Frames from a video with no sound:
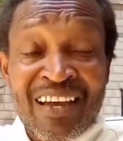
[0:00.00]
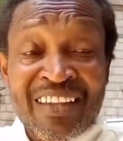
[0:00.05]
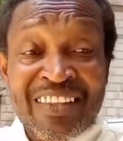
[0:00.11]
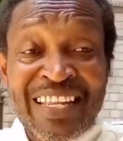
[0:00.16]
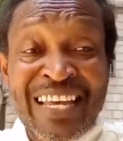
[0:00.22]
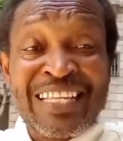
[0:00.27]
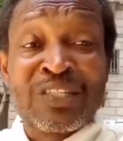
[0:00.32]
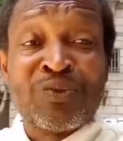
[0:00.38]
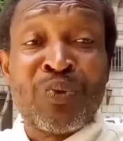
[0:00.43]

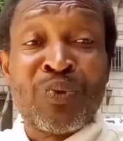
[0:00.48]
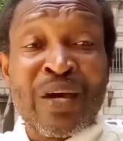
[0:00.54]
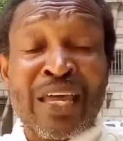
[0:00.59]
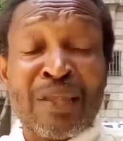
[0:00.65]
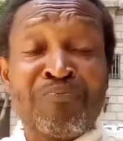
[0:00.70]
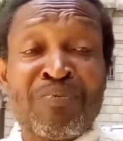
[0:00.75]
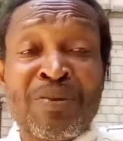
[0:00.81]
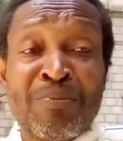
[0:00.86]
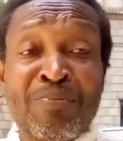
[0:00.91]
these
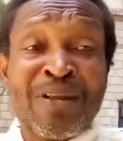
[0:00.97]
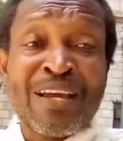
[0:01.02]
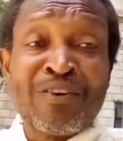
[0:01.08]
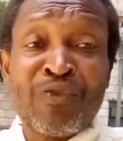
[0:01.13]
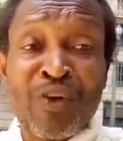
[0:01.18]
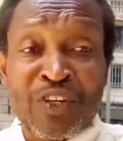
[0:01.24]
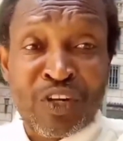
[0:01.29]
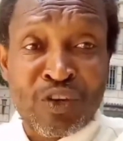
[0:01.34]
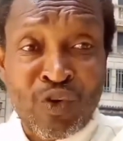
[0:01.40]
wicked people like
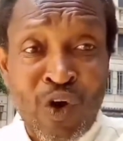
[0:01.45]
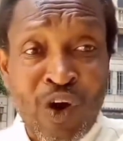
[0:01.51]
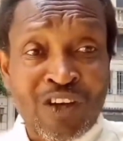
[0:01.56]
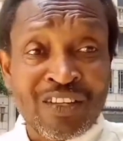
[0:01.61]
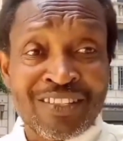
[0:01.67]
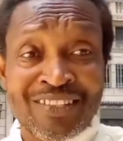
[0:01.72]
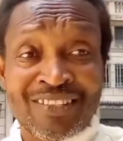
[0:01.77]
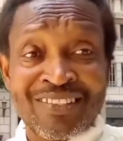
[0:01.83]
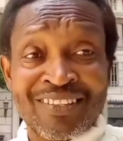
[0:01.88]
Richard
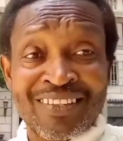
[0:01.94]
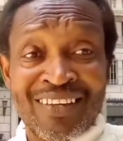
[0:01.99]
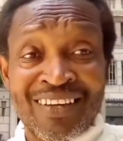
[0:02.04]
Ross